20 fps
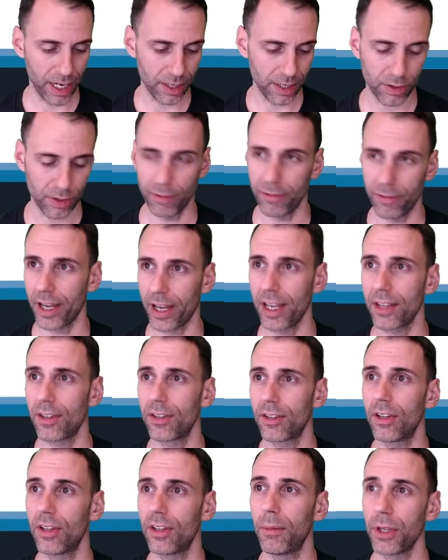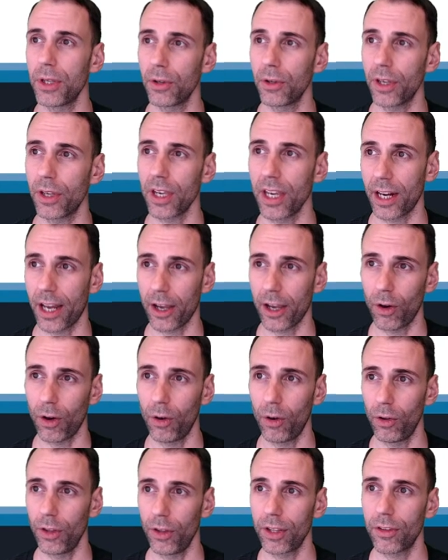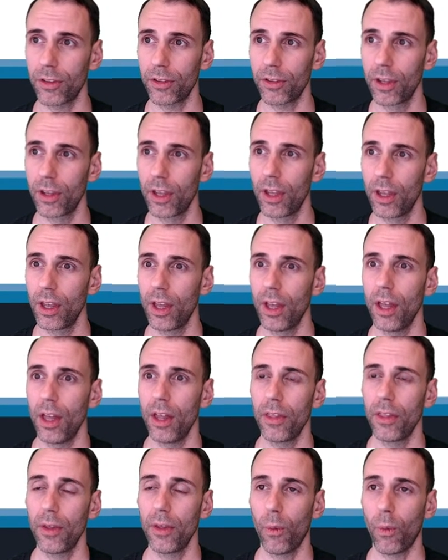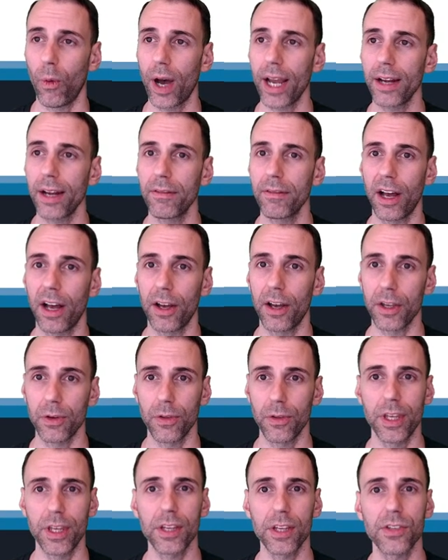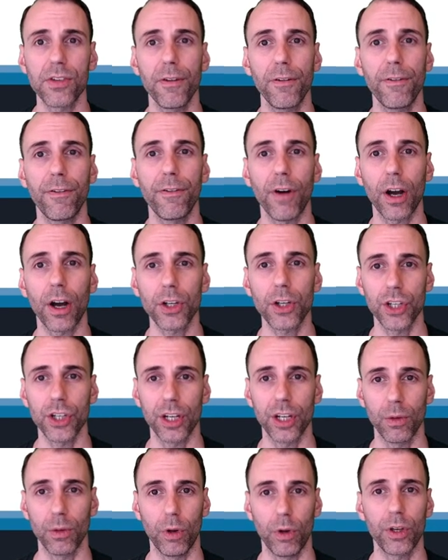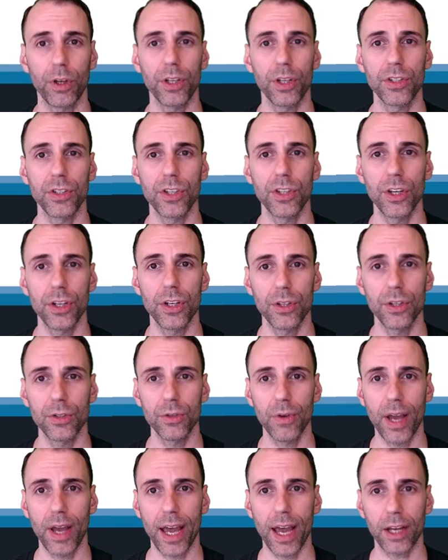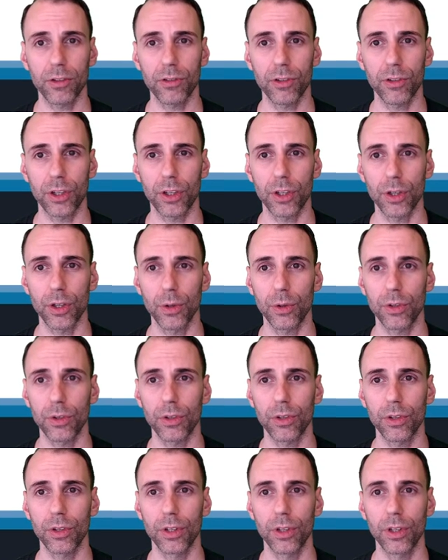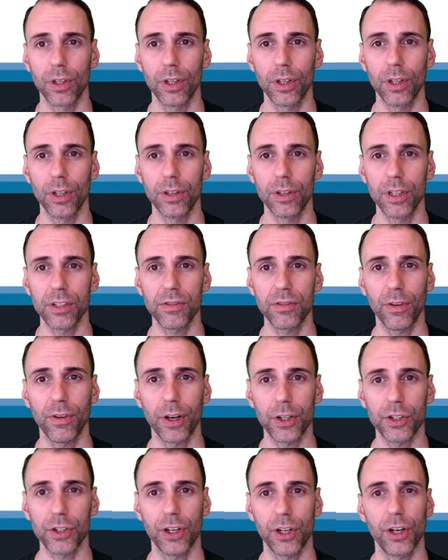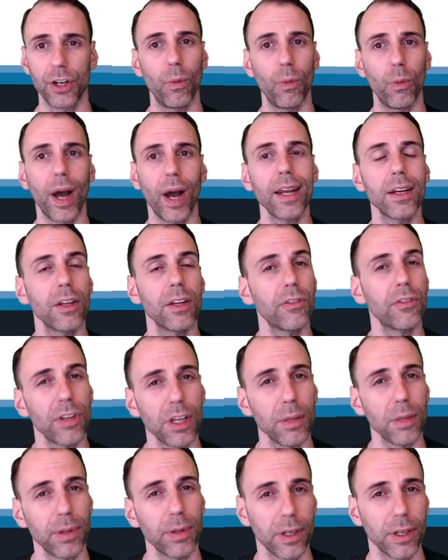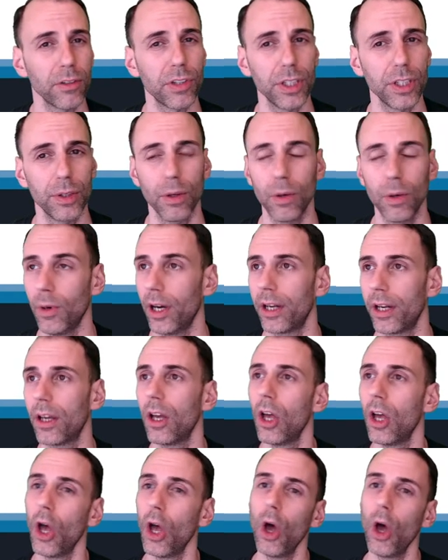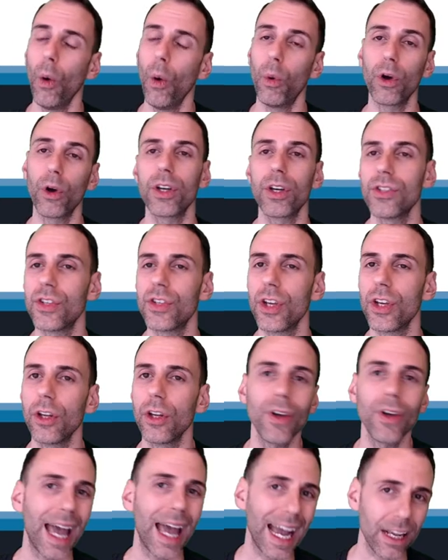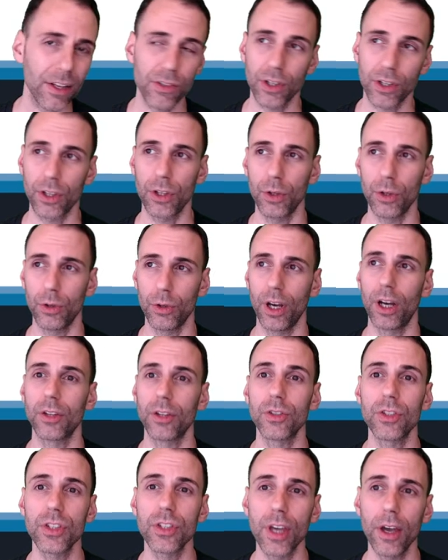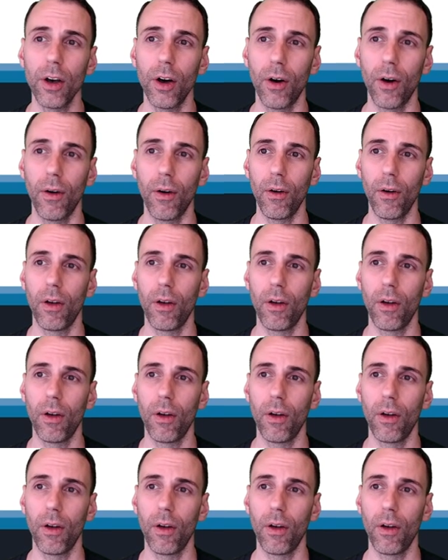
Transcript: so if I hit the W key and I hold it, the white value, this function will continue to execute. This function here, whitenessity plus equal one, will continue to execute until